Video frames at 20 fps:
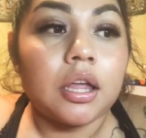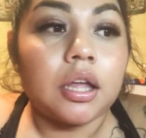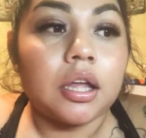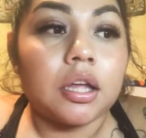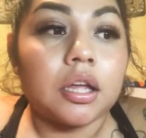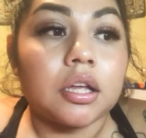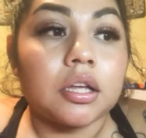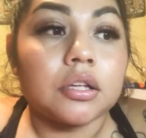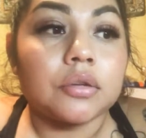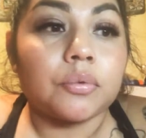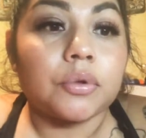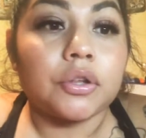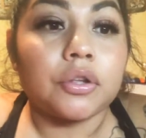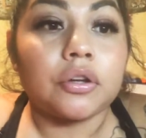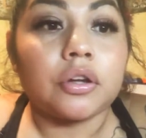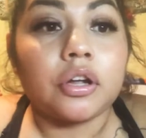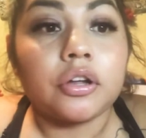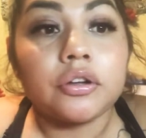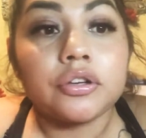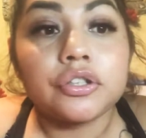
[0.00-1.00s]
Uh, when you
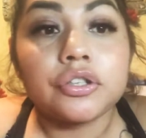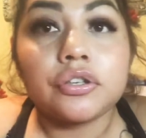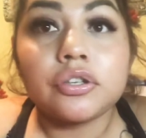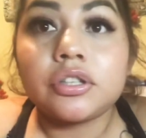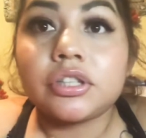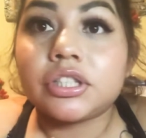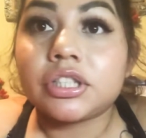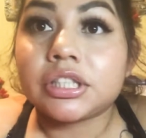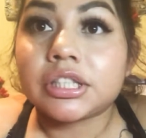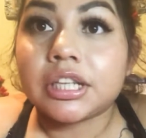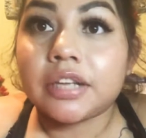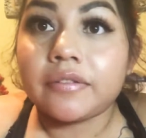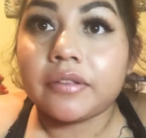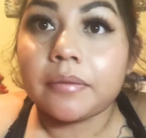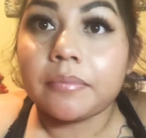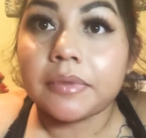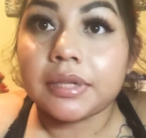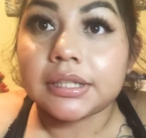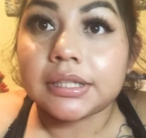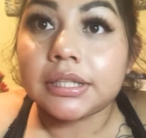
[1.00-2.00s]
call your insurance, just give
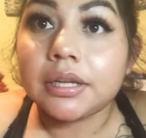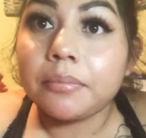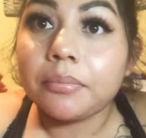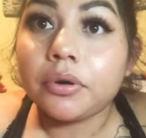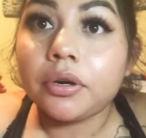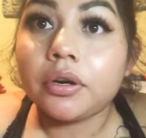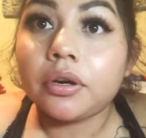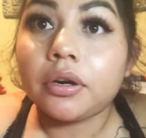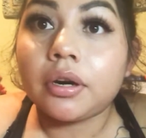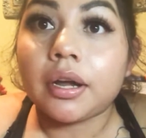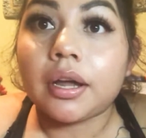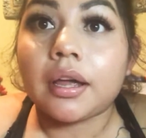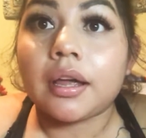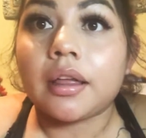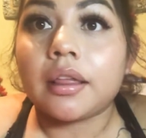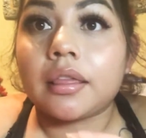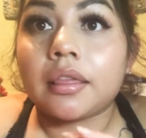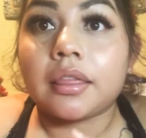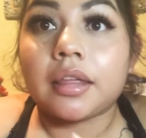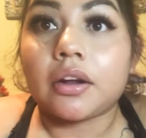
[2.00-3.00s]
them this number
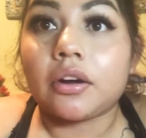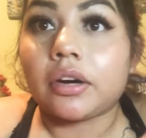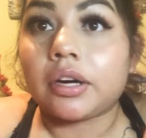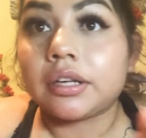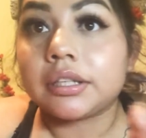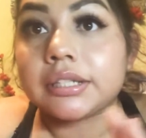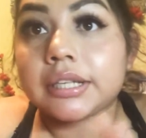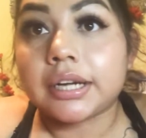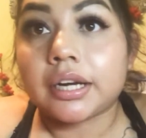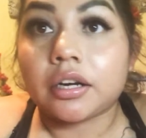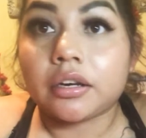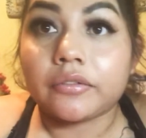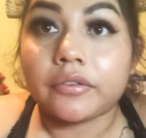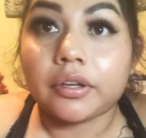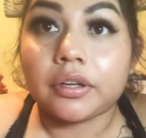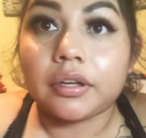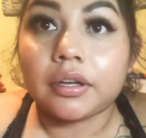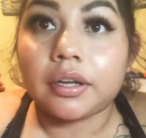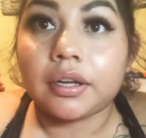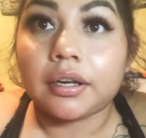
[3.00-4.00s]
and they're going to take care of
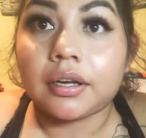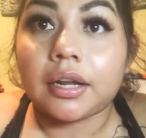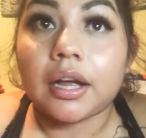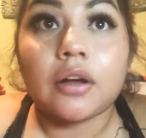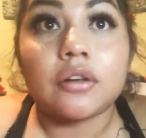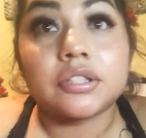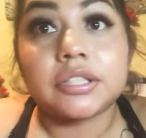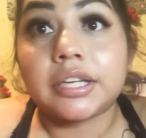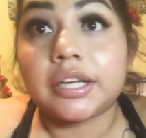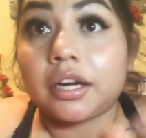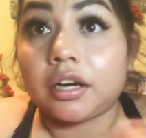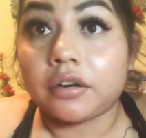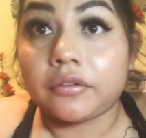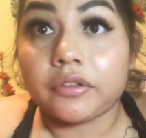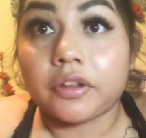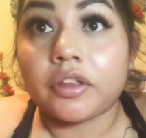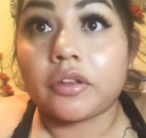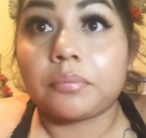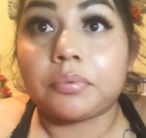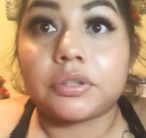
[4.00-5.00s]
it. And I'll take care of
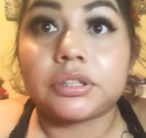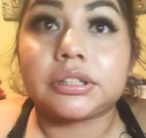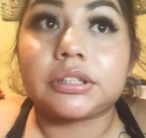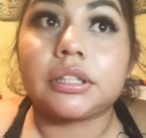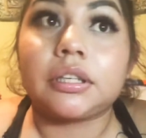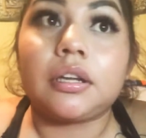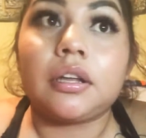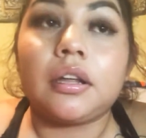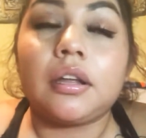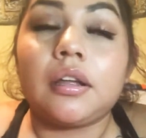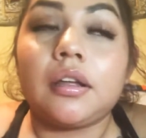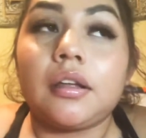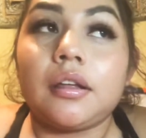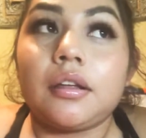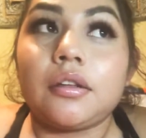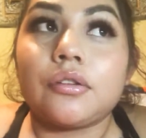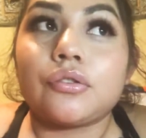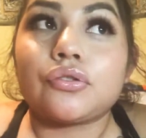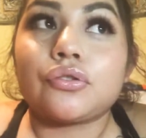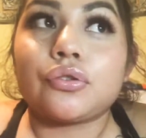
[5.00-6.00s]
the other person.
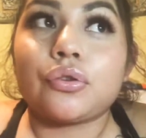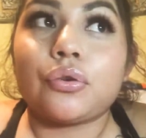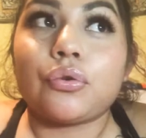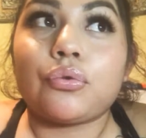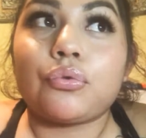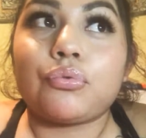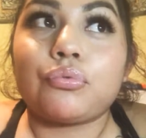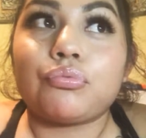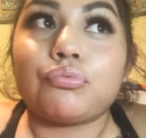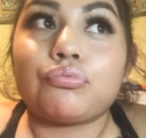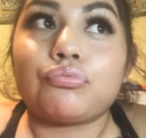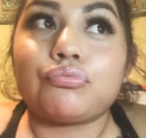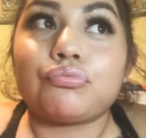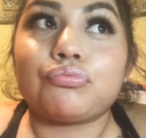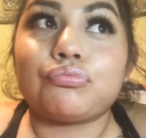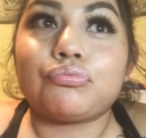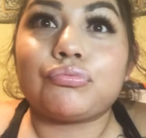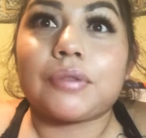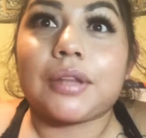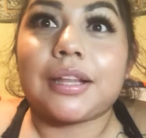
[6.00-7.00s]
So
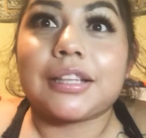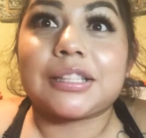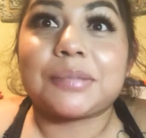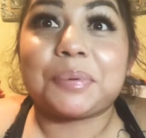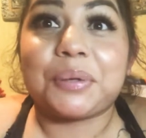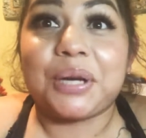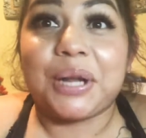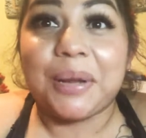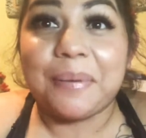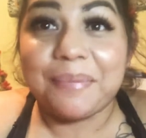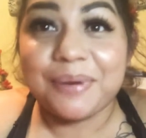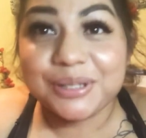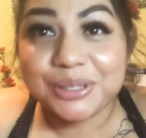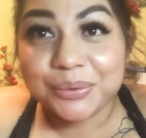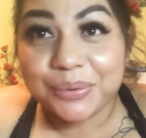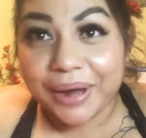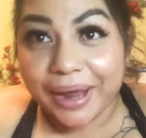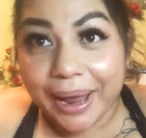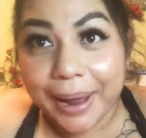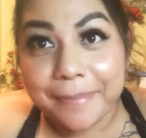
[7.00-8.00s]
that's pretty much
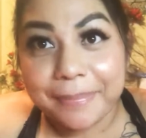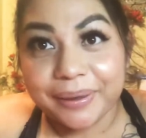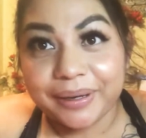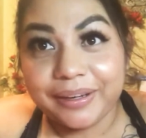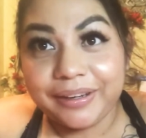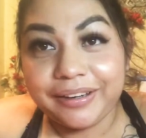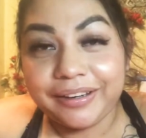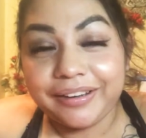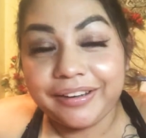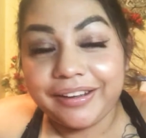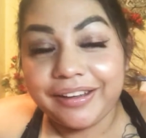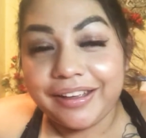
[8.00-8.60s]
what happened.